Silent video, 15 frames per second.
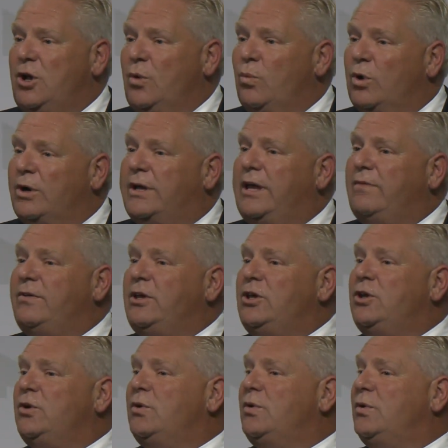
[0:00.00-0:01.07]
We're giving
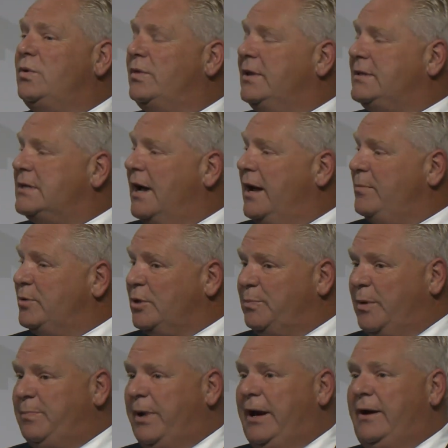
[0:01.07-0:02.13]
you the time to
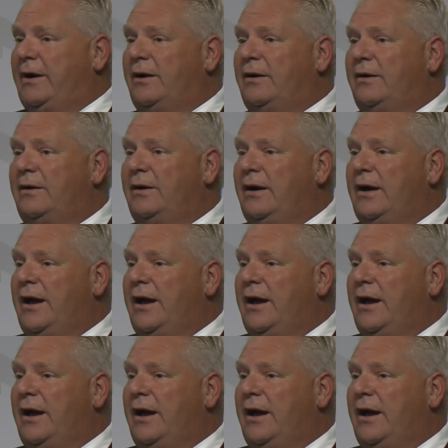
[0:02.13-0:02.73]
prepare,